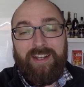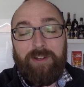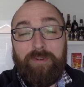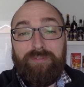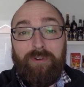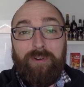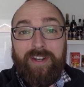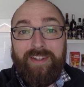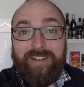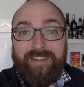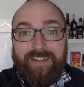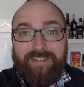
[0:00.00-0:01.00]
Now before
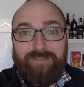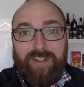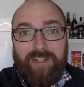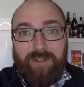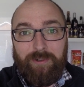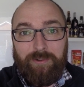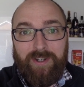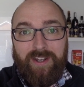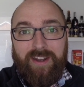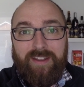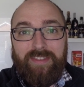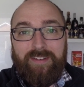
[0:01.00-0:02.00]
ending this video,
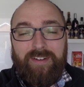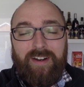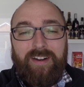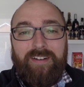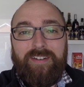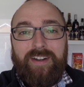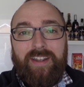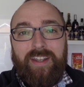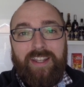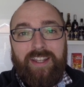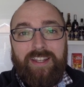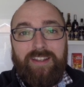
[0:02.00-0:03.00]
there are
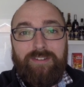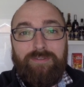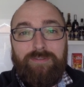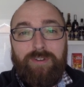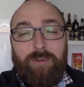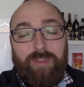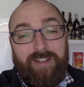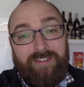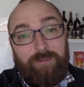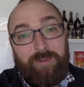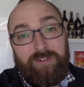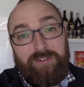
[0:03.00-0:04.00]
a few things
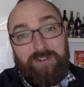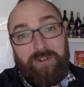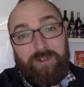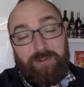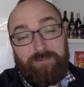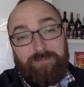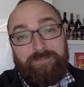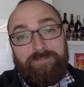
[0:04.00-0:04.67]
I want to show you.